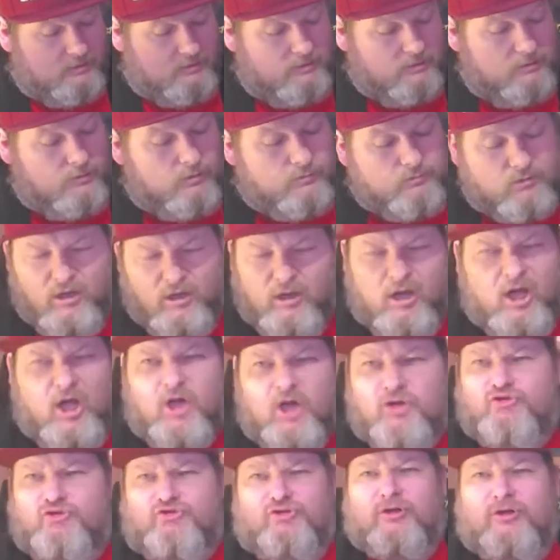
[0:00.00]

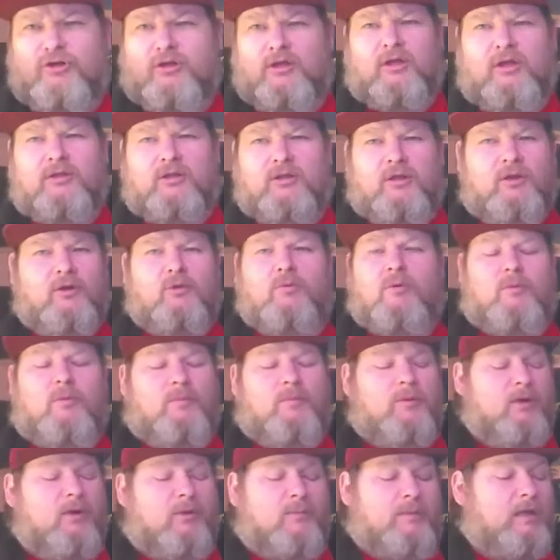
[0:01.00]
don't know what I'm
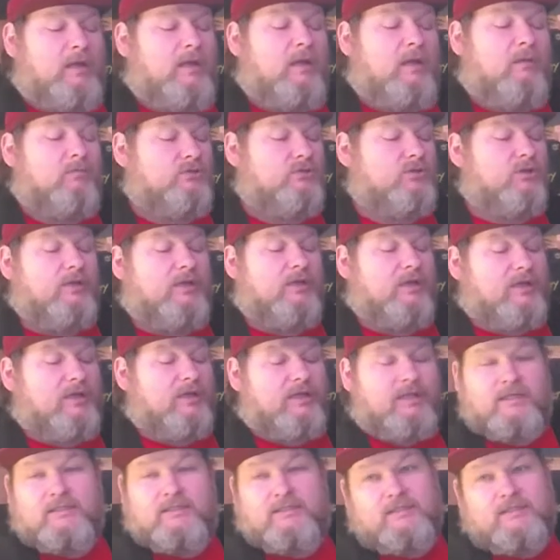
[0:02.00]
on about. I was looking at
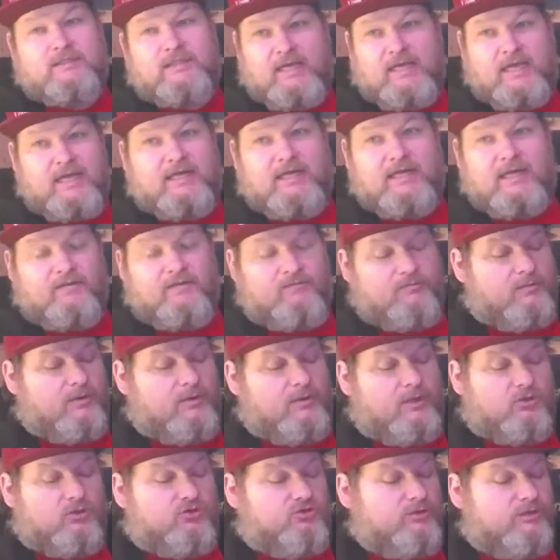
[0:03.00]
this, it's counted down from
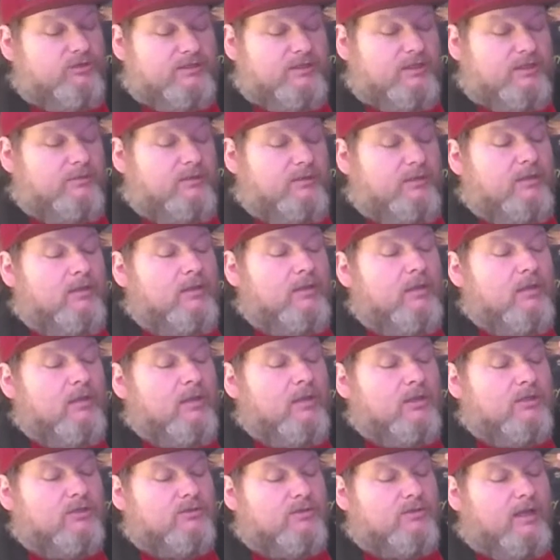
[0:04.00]
100 and something.
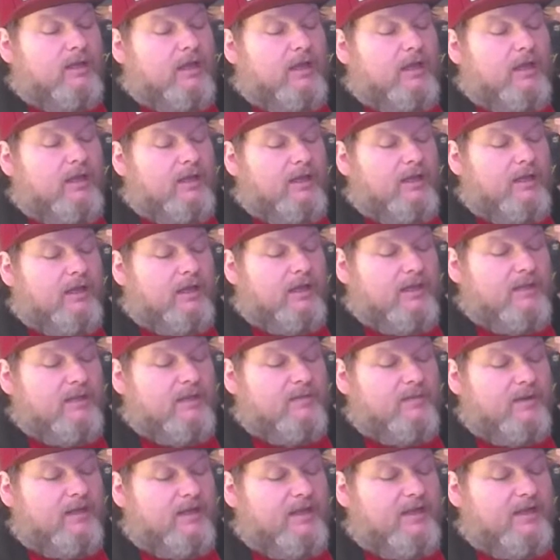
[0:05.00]
So I hit
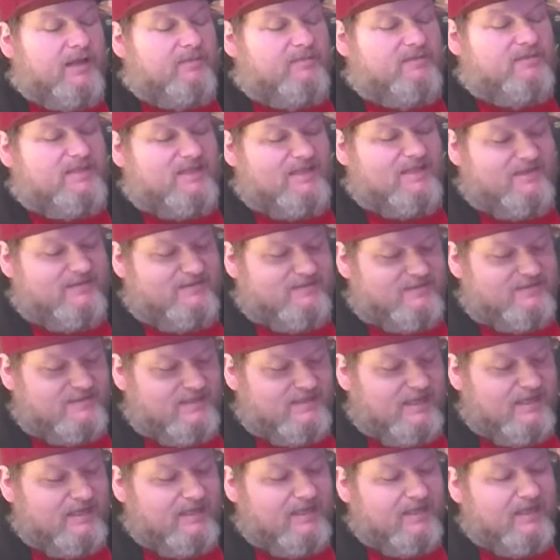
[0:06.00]
my MTL
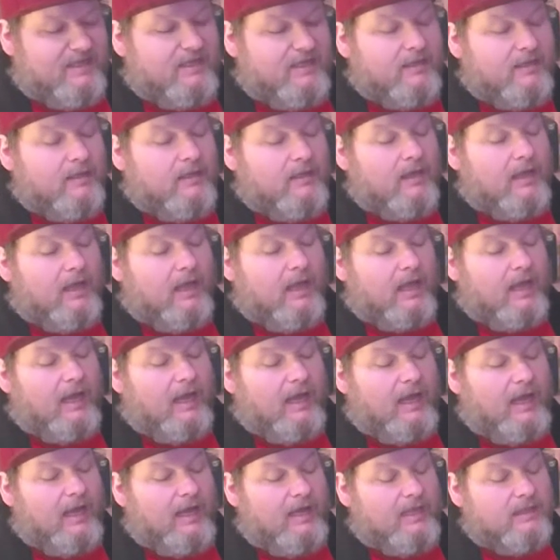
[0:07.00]
tank
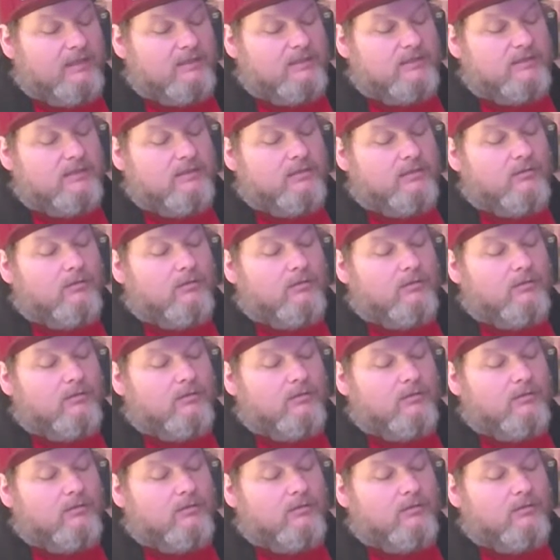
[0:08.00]
at